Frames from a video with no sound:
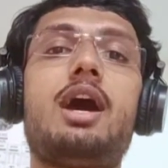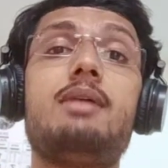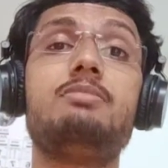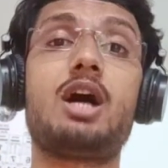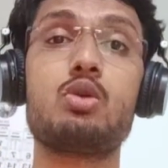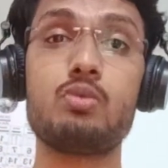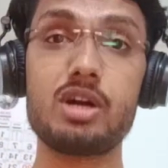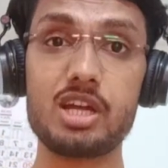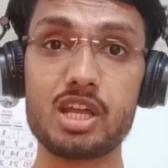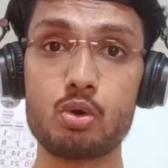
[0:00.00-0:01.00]
I am
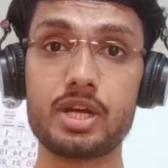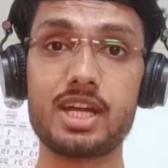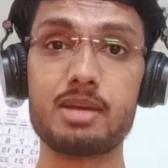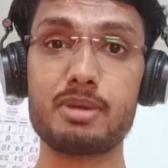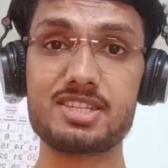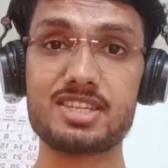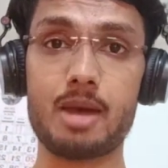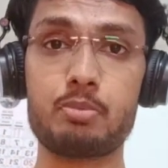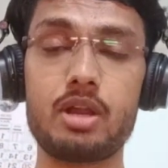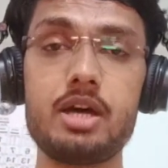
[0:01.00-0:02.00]
downwardly rotating my
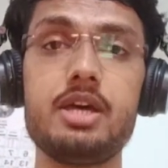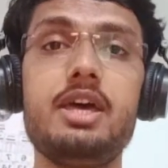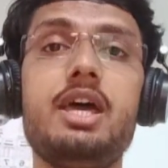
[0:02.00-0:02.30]
scapula.